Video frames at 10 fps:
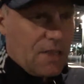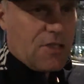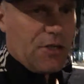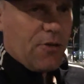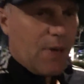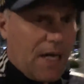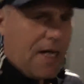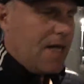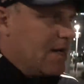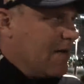to
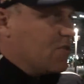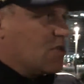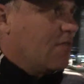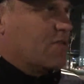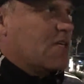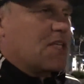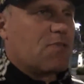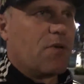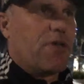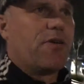have this
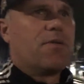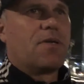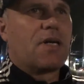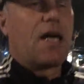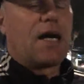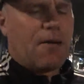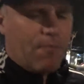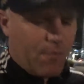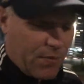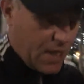conversation with you. I
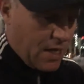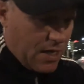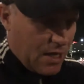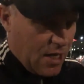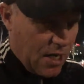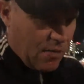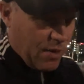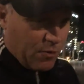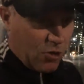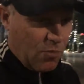
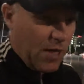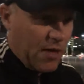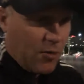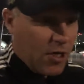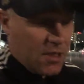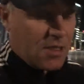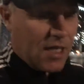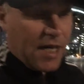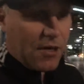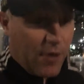met with a good mate of mine
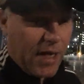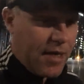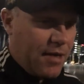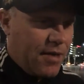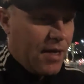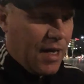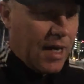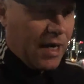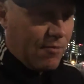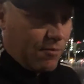today, Greg,
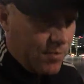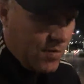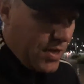and